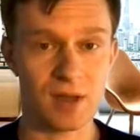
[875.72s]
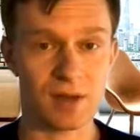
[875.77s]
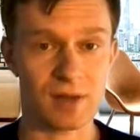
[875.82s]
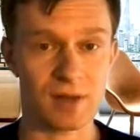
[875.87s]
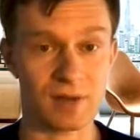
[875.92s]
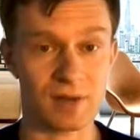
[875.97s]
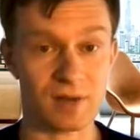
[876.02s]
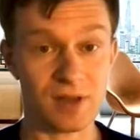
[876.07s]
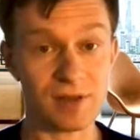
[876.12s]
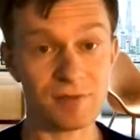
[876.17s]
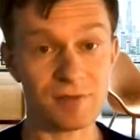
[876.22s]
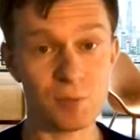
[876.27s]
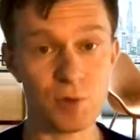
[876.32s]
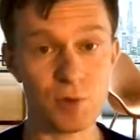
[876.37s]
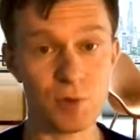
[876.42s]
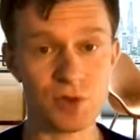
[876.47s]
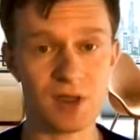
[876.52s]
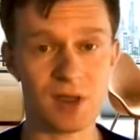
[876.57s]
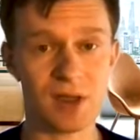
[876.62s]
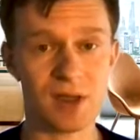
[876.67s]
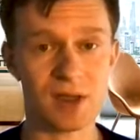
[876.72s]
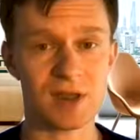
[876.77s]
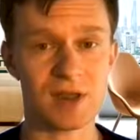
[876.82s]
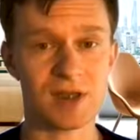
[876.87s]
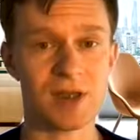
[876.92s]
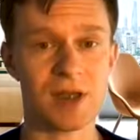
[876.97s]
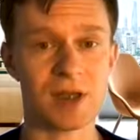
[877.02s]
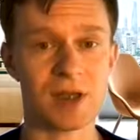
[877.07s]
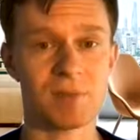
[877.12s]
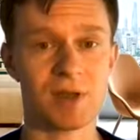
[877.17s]
The leftmost data
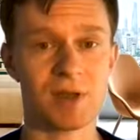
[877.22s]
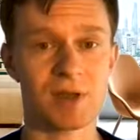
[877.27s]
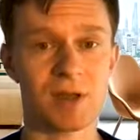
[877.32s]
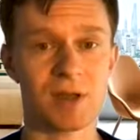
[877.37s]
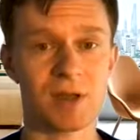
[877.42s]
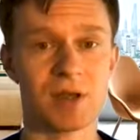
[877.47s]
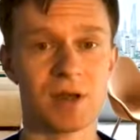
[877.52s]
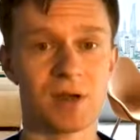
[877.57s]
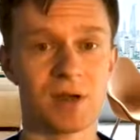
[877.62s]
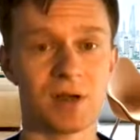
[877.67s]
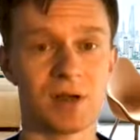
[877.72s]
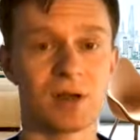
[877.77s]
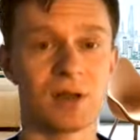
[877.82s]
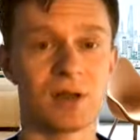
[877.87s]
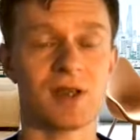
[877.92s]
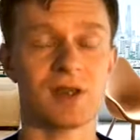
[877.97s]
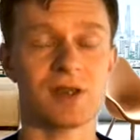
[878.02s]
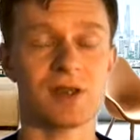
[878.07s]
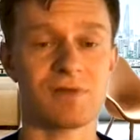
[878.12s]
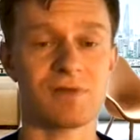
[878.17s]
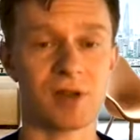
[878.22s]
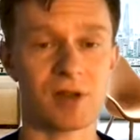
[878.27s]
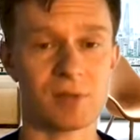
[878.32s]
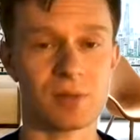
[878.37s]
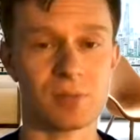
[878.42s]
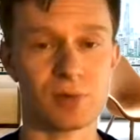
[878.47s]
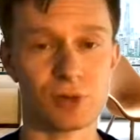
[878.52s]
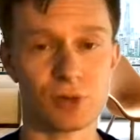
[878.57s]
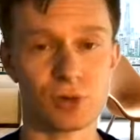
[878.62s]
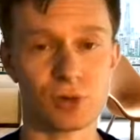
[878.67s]
segment here is
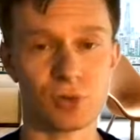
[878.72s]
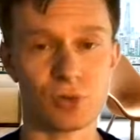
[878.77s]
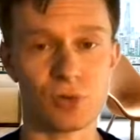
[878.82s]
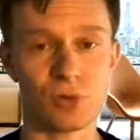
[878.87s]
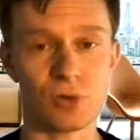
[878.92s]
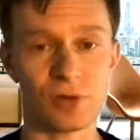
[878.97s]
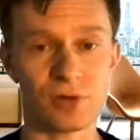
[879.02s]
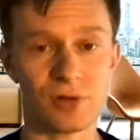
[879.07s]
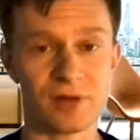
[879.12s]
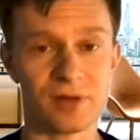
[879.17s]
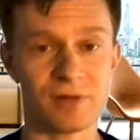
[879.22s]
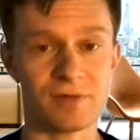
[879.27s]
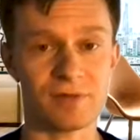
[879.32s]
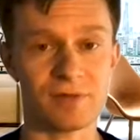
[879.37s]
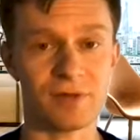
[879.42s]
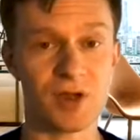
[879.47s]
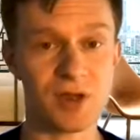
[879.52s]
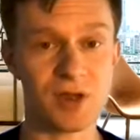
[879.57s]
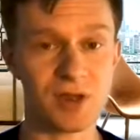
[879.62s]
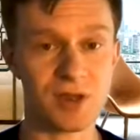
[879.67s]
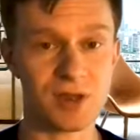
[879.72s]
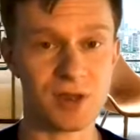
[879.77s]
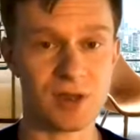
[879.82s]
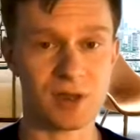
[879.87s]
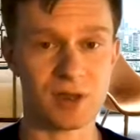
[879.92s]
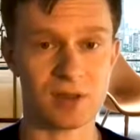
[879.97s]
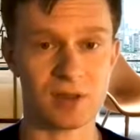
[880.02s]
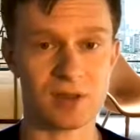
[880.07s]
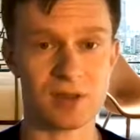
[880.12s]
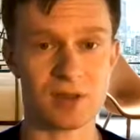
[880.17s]
available to all the variants,
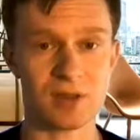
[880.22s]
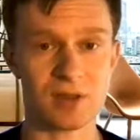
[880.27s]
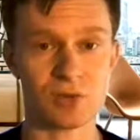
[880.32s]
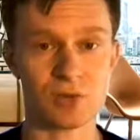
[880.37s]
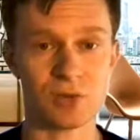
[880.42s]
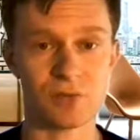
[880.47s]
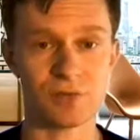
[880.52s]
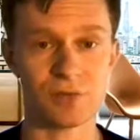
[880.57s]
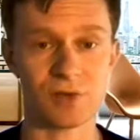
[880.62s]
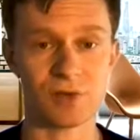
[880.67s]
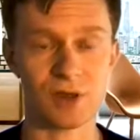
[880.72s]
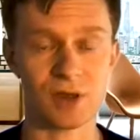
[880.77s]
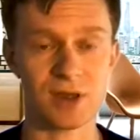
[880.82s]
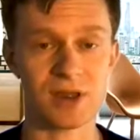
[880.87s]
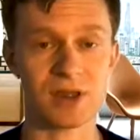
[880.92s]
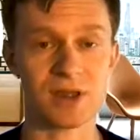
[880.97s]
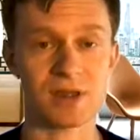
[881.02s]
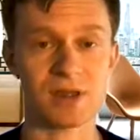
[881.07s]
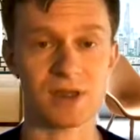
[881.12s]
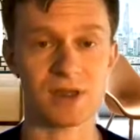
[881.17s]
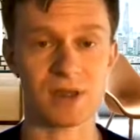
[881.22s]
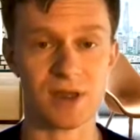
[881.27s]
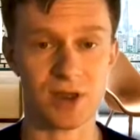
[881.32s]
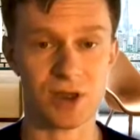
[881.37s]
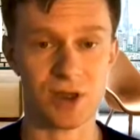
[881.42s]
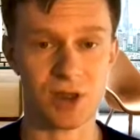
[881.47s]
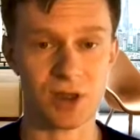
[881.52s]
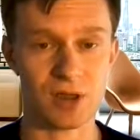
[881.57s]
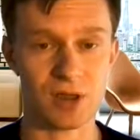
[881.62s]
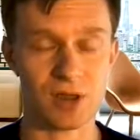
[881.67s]
and it is used for
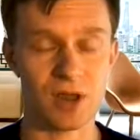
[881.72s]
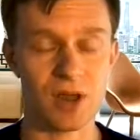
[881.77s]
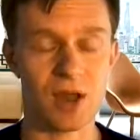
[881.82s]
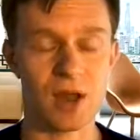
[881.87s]
initialization.